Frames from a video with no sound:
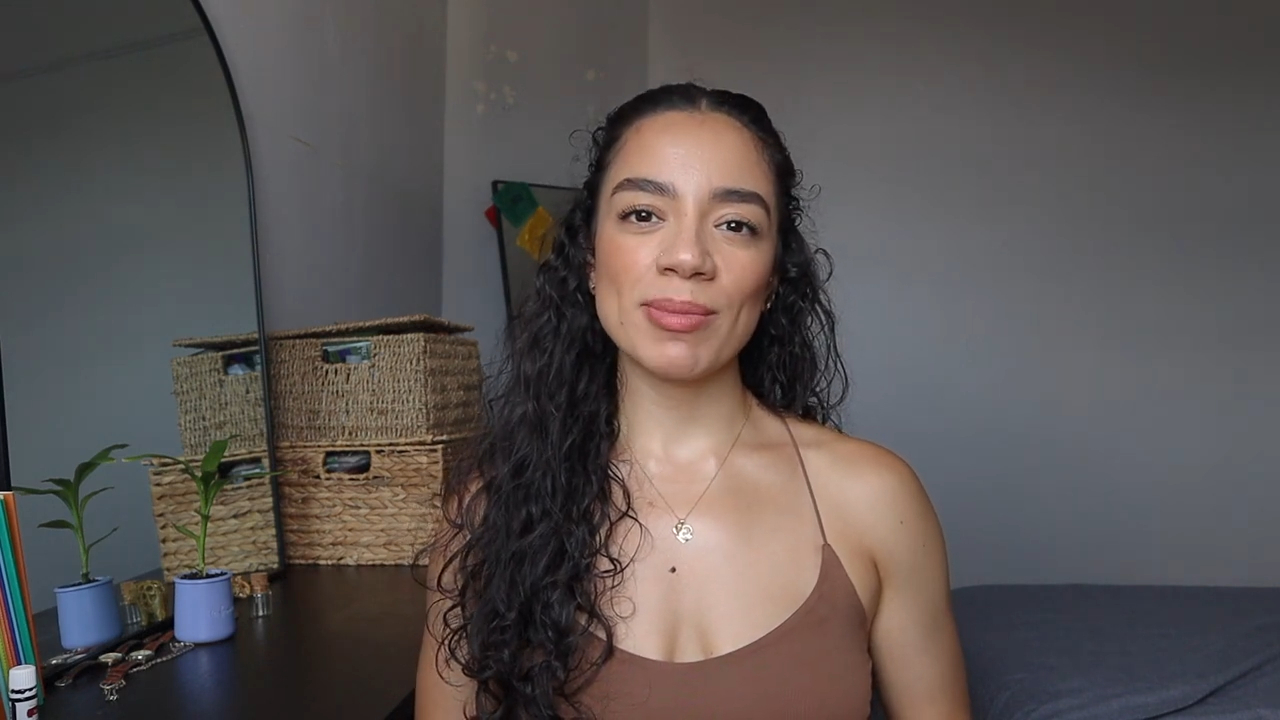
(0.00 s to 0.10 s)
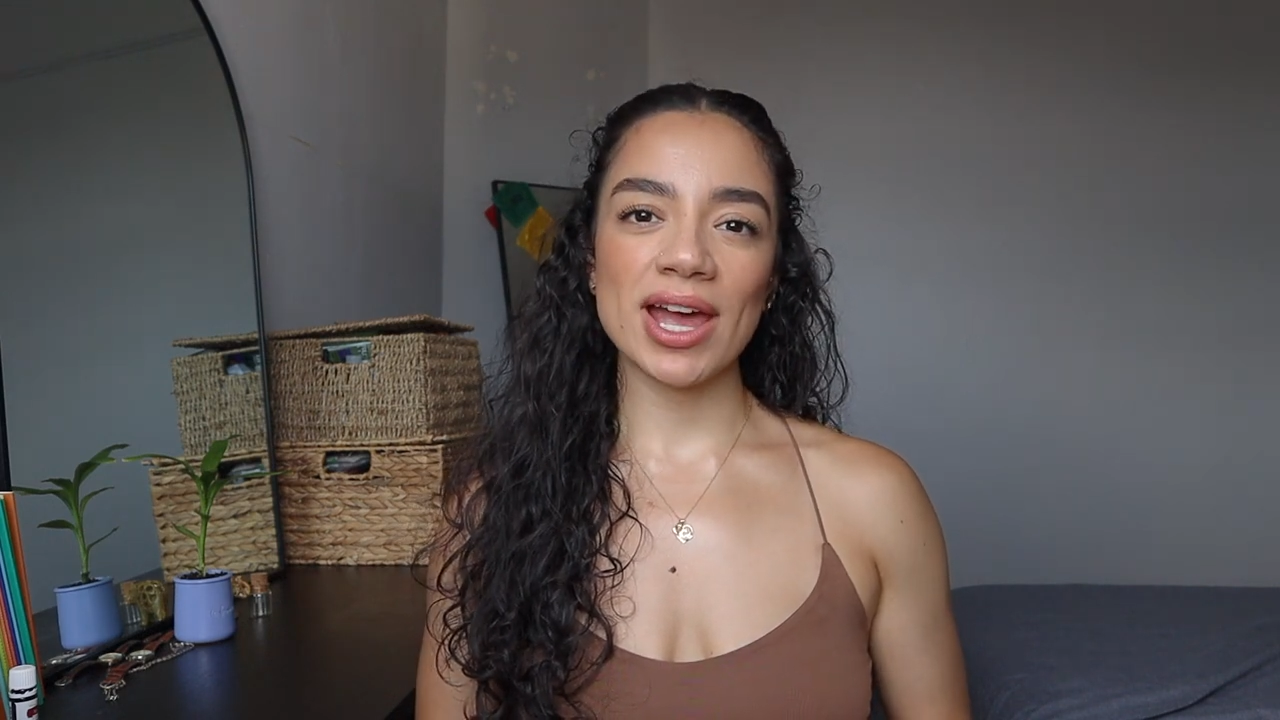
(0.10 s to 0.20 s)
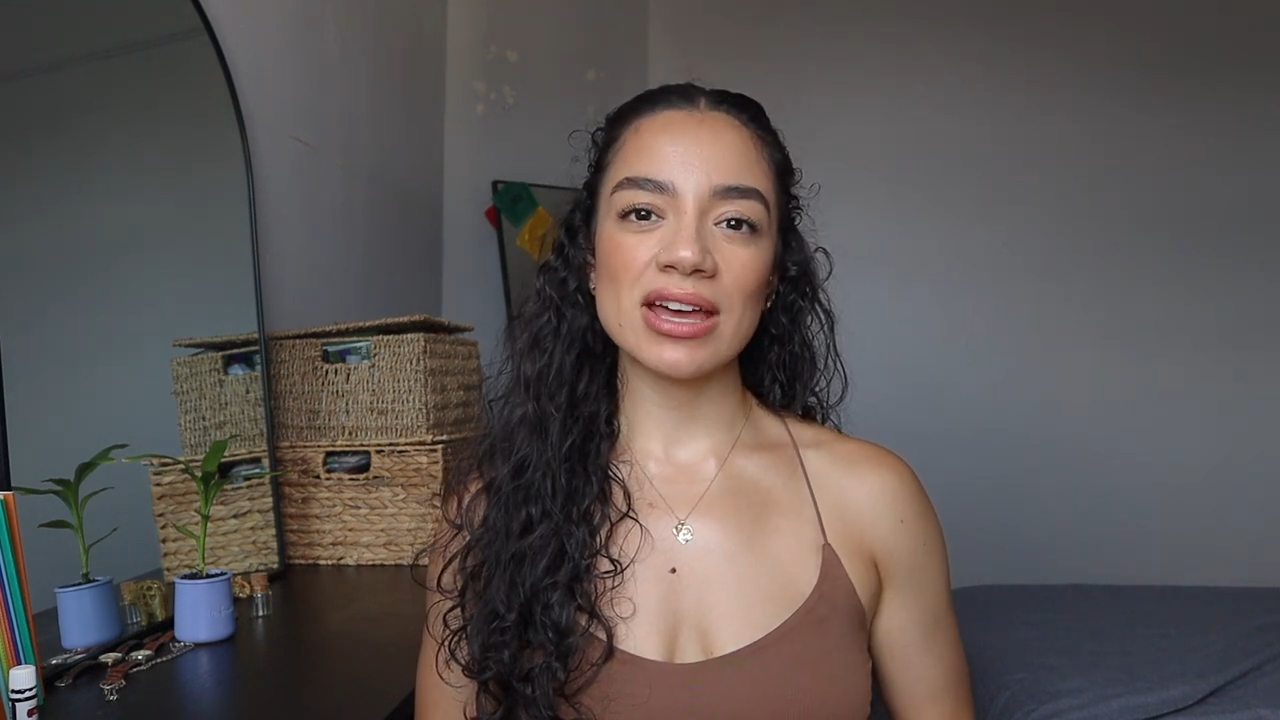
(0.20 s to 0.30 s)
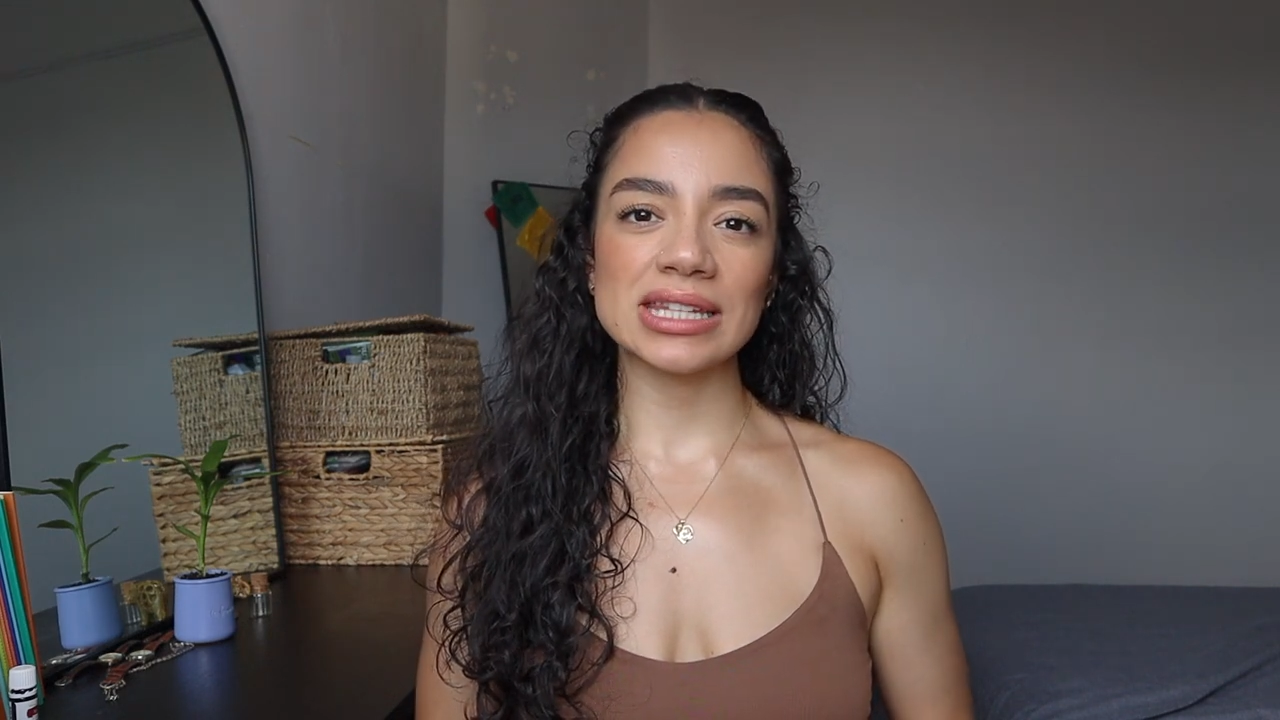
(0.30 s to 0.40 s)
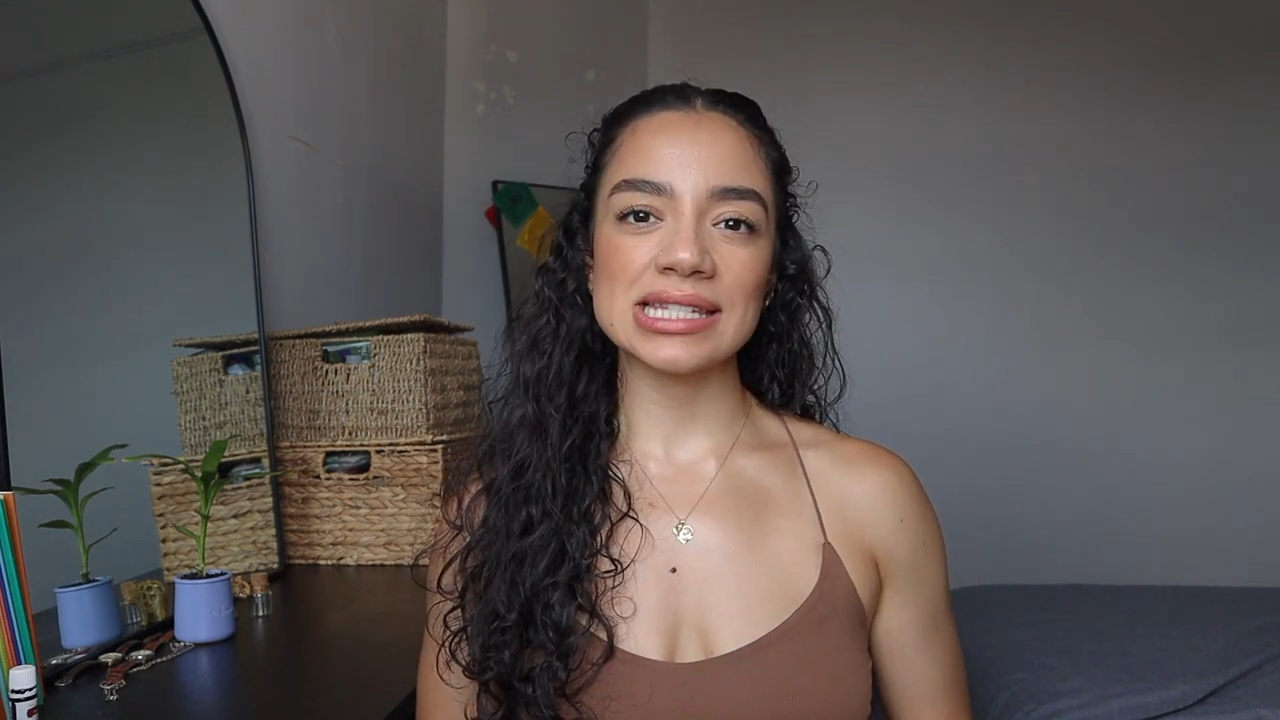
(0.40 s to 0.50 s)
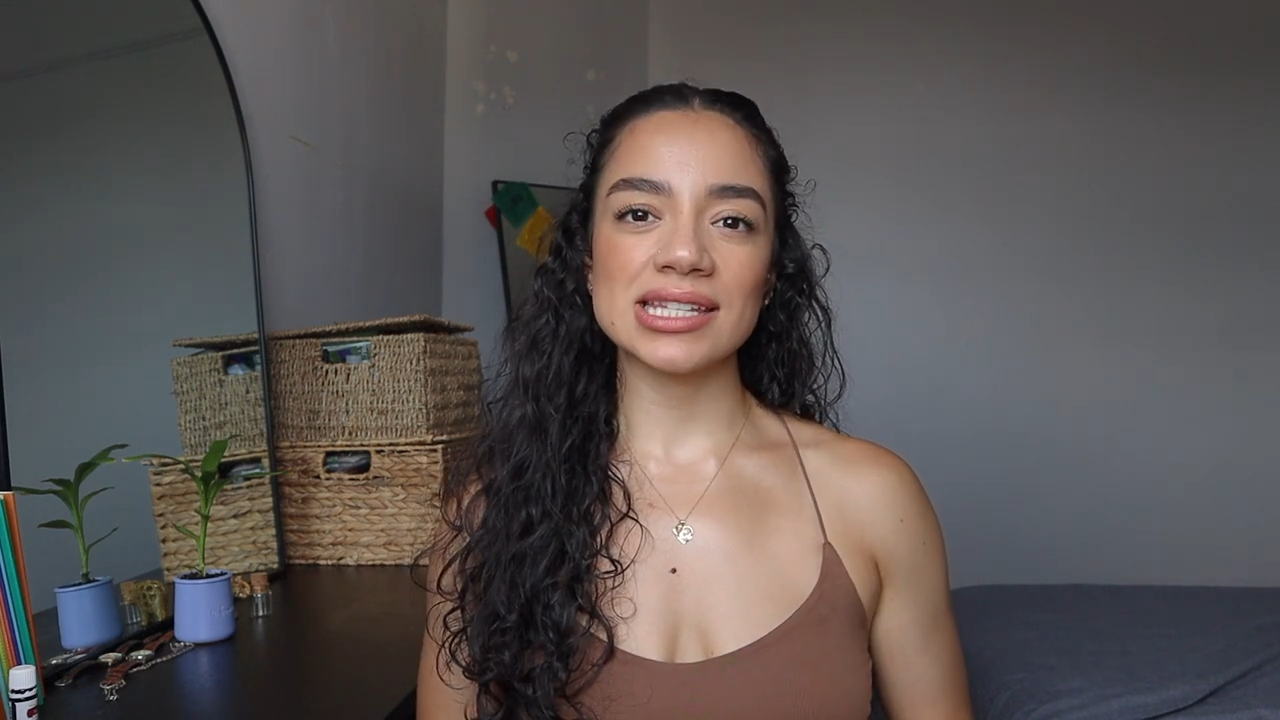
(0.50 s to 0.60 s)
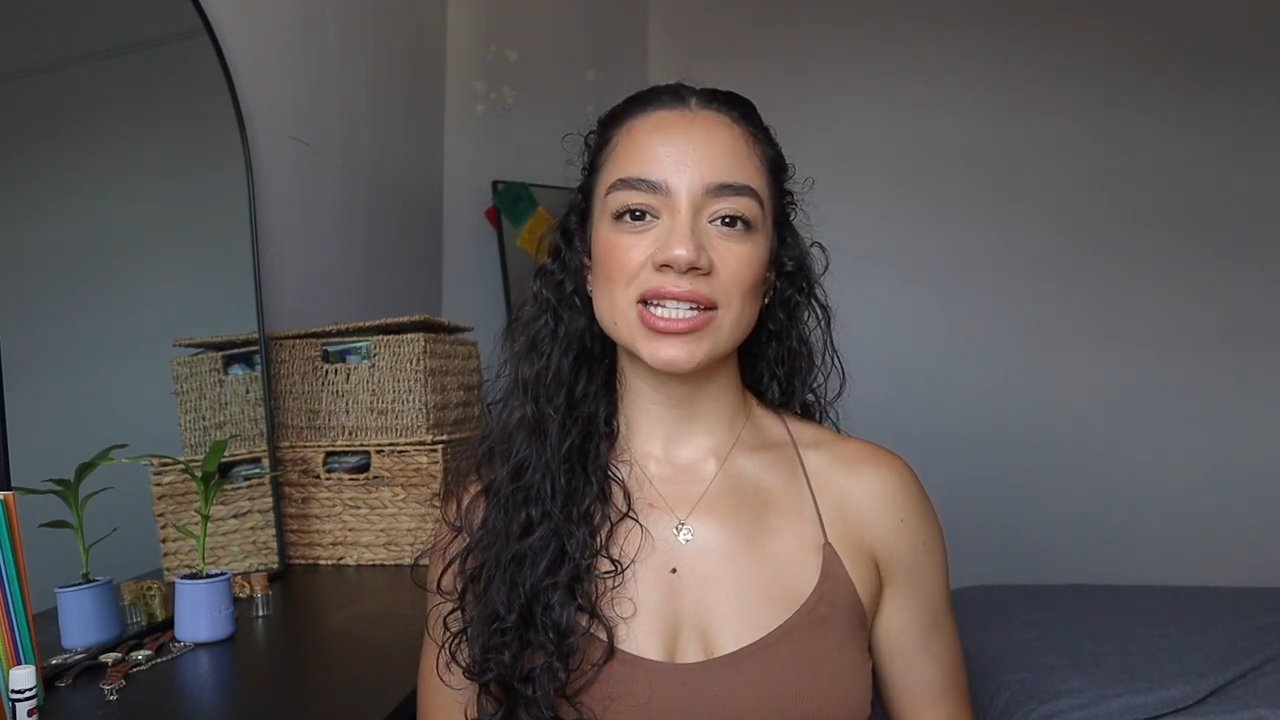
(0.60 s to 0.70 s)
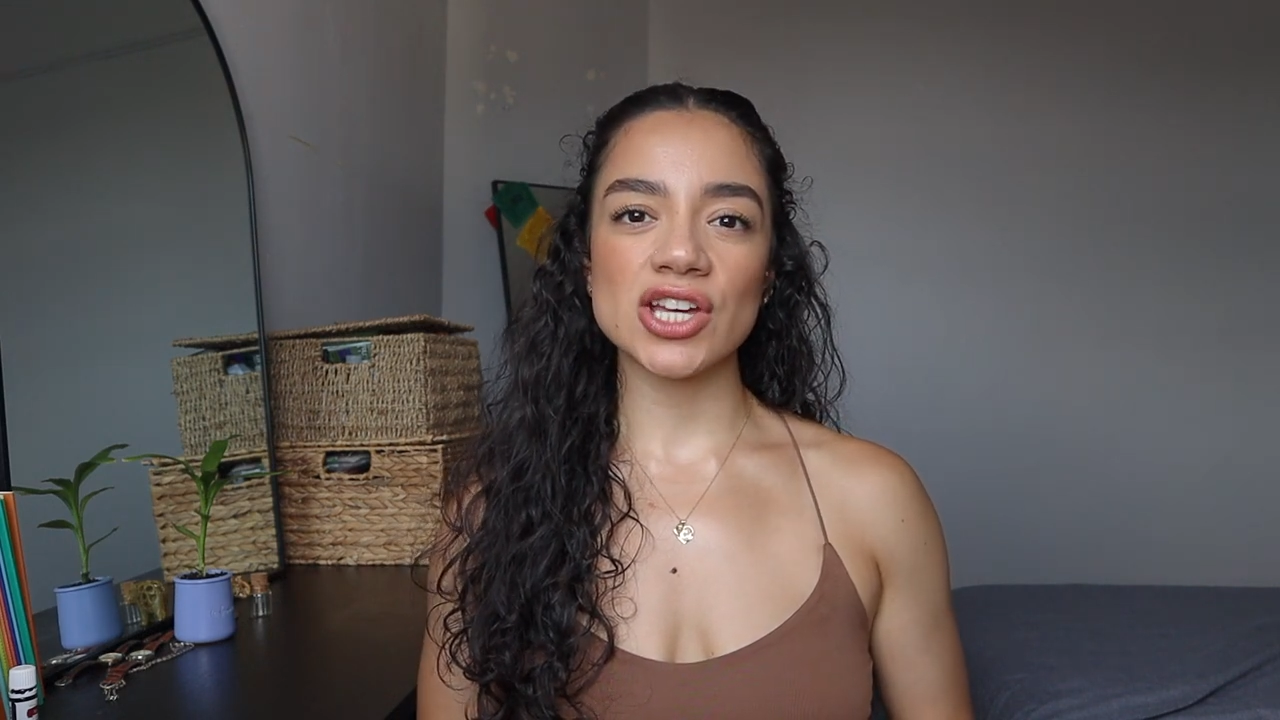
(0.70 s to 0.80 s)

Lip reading: my holistic